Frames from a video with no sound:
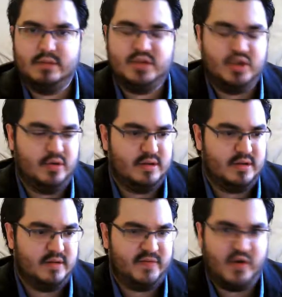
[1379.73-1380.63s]
to you in
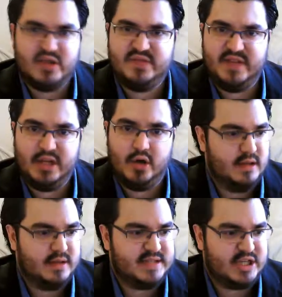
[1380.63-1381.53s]
the first
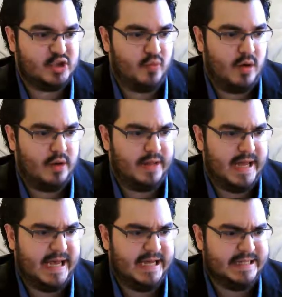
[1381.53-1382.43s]
video, section 1,
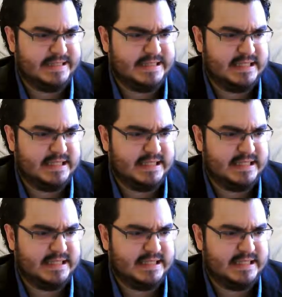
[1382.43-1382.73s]
and